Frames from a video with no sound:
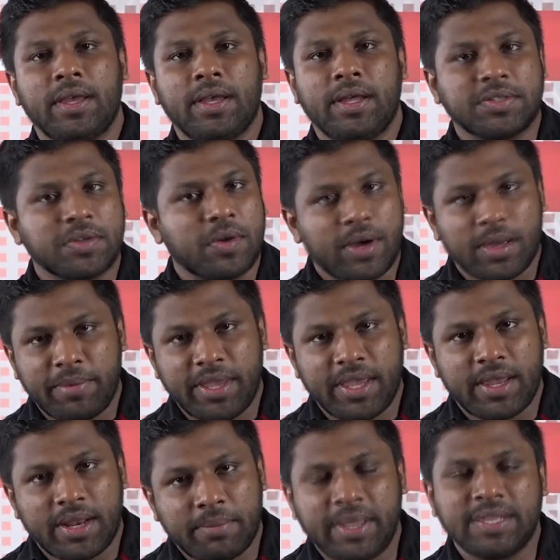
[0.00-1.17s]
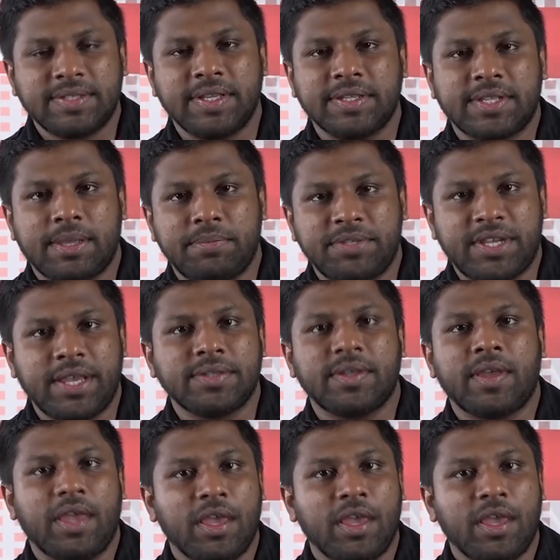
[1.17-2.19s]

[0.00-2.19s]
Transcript: It's gonna be an amazing subject